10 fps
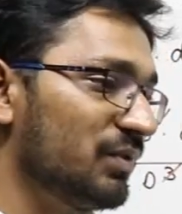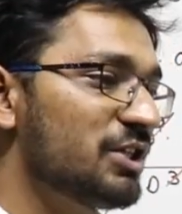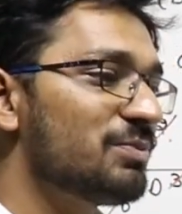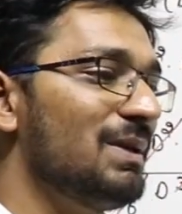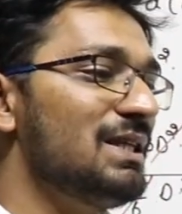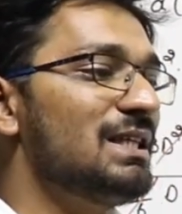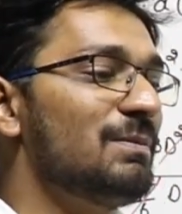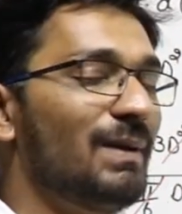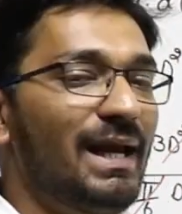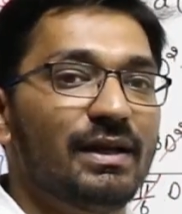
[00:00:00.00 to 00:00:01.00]
this
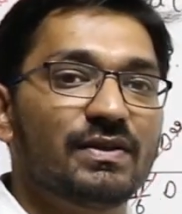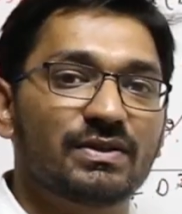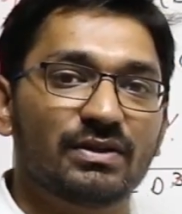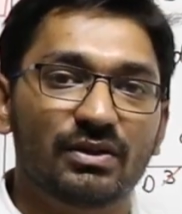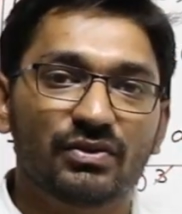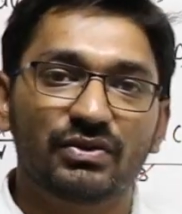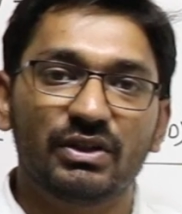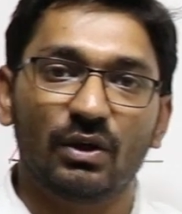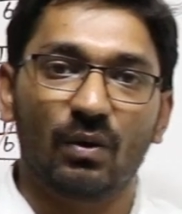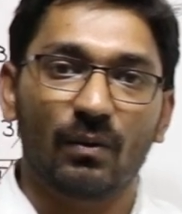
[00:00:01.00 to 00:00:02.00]
BC plane is
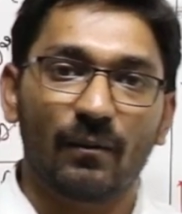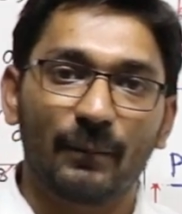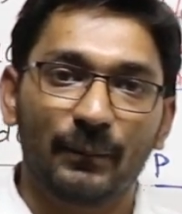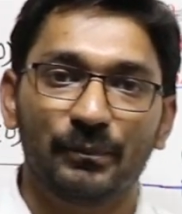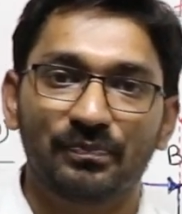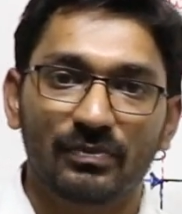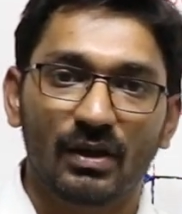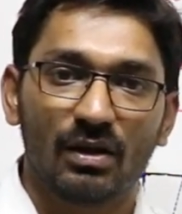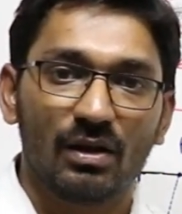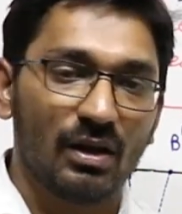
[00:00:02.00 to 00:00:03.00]
0.
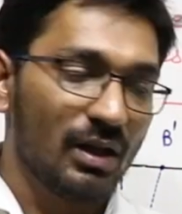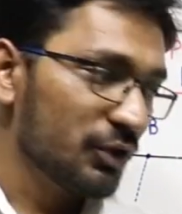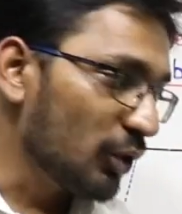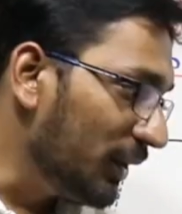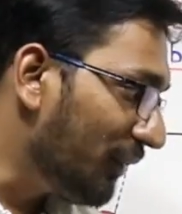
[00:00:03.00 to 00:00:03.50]
So if